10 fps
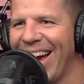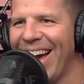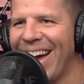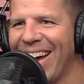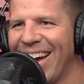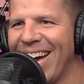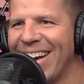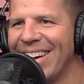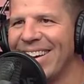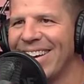
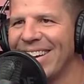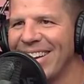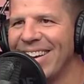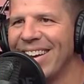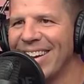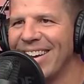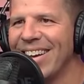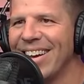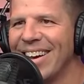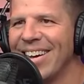
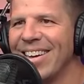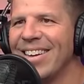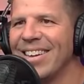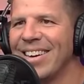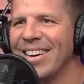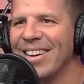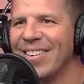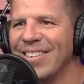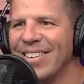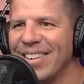
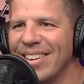(silent)